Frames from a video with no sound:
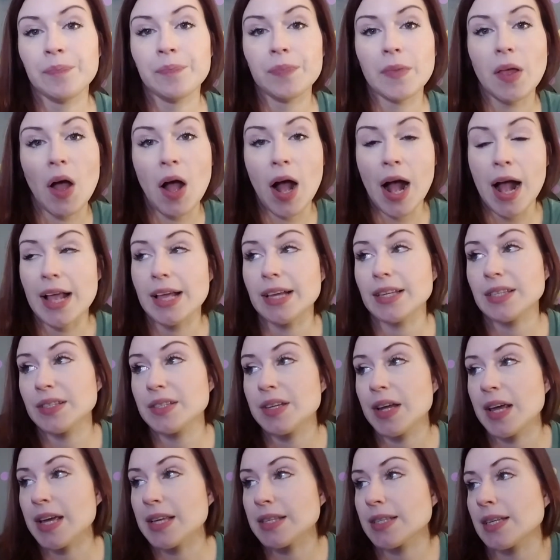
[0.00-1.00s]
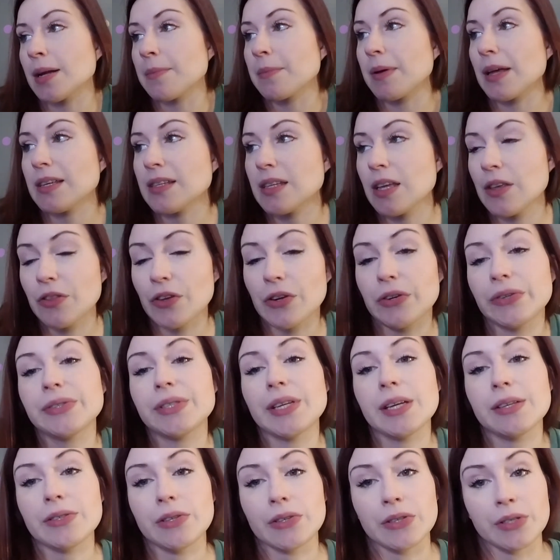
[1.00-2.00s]
highest days, and I'm guessing
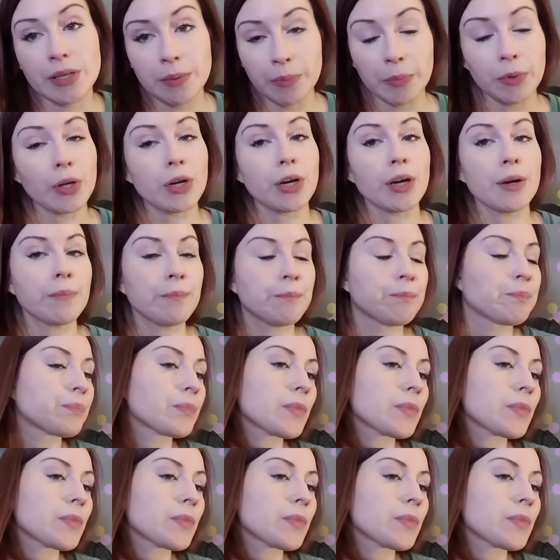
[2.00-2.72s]
Thursdays are similar